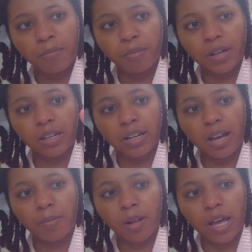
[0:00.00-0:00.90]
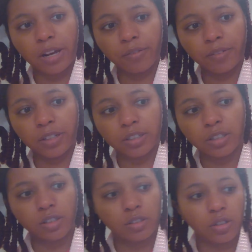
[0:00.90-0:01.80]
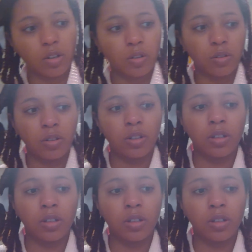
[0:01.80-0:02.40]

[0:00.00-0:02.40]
but I'm all out of it, so